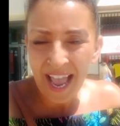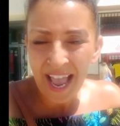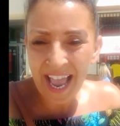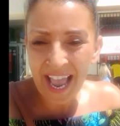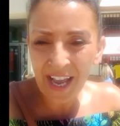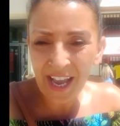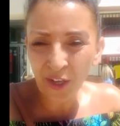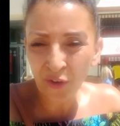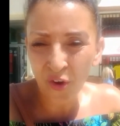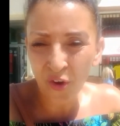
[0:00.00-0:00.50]

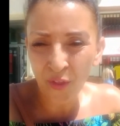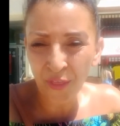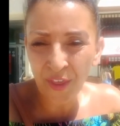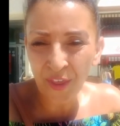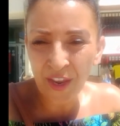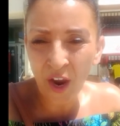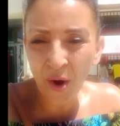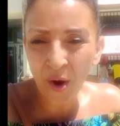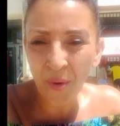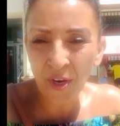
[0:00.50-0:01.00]
El
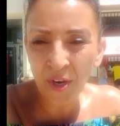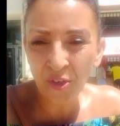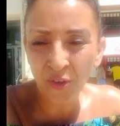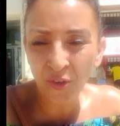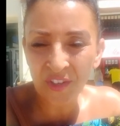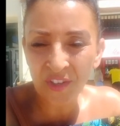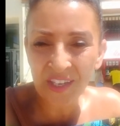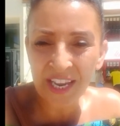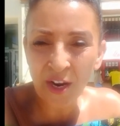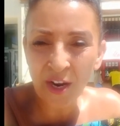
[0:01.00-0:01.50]
Rocío and you'll
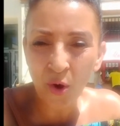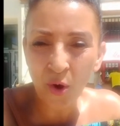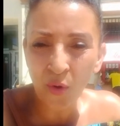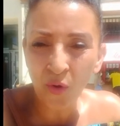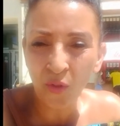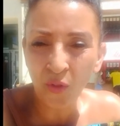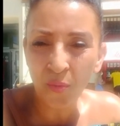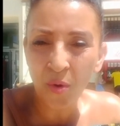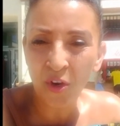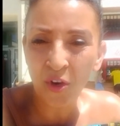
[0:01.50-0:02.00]
see
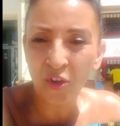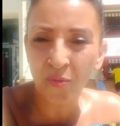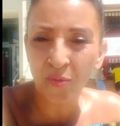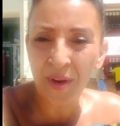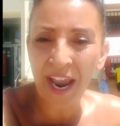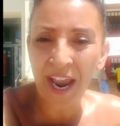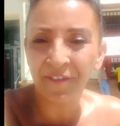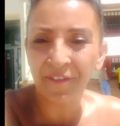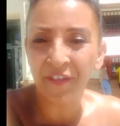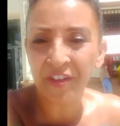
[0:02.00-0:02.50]
all the ones we
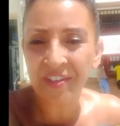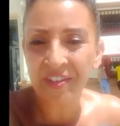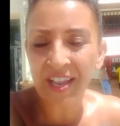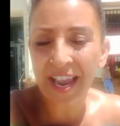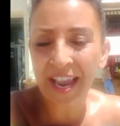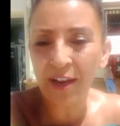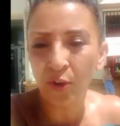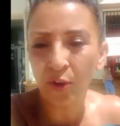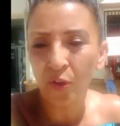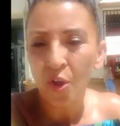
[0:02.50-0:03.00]
have for
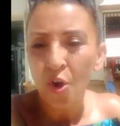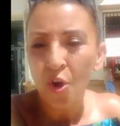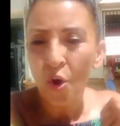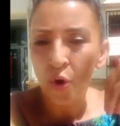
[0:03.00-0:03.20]
sale